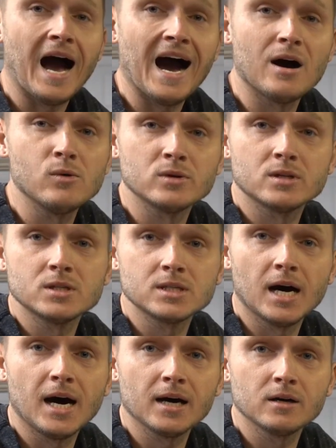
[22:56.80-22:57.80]
out with the
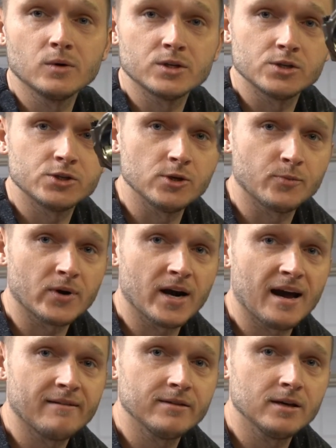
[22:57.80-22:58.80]
stock, which is super
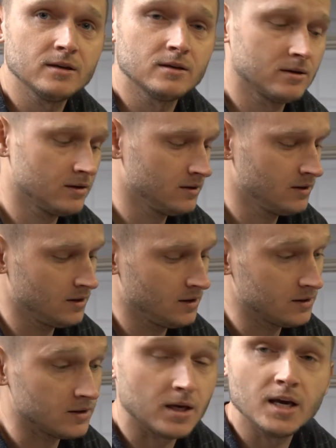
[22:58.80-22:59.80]
heavy,
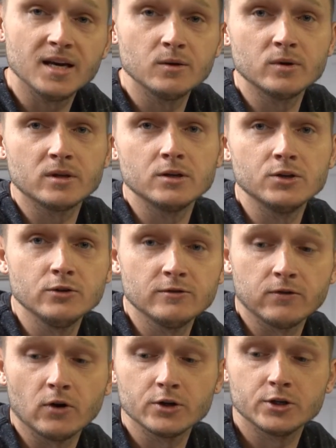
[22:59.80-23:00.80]
in with the new
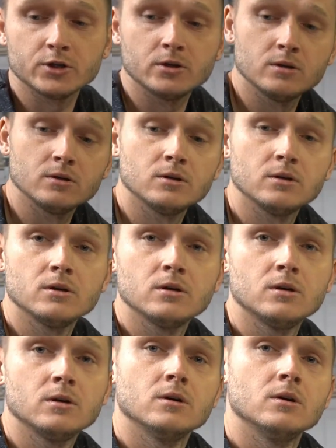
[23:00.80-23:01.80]
forged
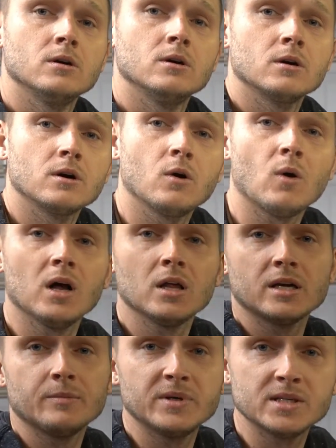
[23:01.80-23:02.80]

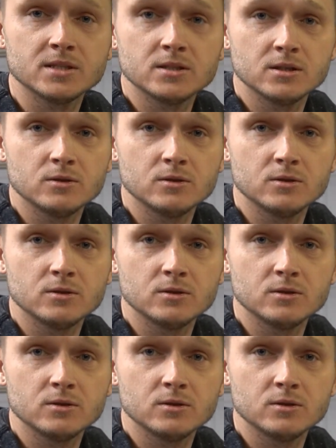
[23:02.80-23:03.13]
quality pistons